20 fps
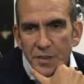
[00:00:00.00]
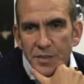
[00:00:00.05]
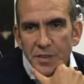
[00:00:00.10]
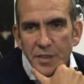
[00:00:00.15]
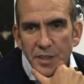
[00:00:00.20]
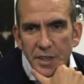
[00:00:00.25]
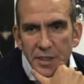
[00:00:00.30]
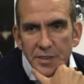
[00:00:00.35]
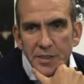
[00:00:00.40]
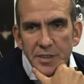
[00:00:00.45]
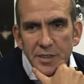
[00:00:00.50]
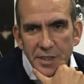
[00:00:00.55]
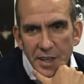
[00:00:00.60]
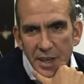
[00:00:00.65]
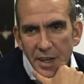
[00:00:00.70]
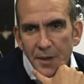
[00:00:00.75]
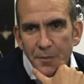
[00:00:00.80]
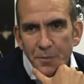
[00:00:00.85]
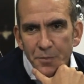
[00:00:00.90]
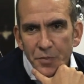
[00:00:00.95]
So it
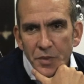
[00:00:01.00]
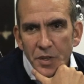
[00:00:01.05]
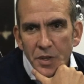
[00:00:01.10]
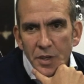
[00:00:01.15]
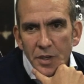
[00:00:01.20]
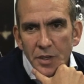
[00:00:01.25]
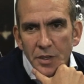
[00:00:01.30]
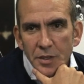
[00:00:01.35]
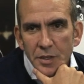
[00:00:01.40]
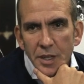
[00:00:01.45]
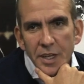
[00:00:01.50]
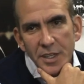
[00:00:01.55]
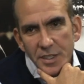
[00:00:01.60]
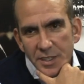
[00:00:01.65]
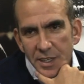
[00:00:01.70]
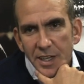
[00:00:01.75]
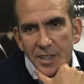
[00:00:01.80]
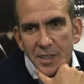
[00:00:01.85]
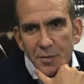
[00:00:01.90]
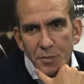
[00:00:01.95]
means that in there
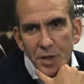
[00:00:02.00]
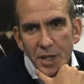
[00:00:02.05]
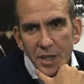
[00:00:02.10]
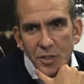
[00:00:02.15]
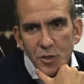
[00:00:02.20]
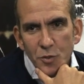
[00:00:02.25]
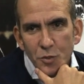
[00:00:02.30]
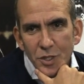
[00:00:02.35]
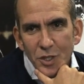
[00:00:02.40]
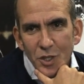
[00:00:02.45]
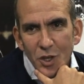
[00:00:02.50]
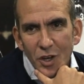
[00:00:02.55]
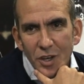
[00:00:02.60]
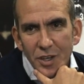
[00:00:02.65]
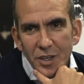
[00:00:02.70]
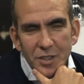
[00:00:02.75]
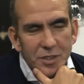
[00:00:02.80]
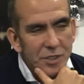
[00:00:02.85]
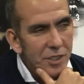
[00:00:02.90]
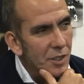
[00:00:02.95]
is another
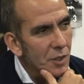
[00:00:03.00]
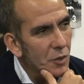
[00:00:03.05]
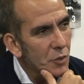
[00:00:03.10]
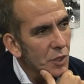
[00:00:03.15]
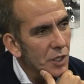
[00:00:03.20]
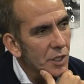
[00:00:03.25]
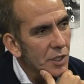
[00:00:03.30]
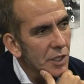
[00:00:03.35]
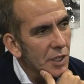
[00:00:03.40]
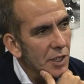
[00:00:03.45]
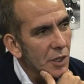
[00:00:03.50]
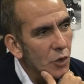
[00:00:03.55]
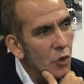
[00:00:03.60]
manager with knowledge,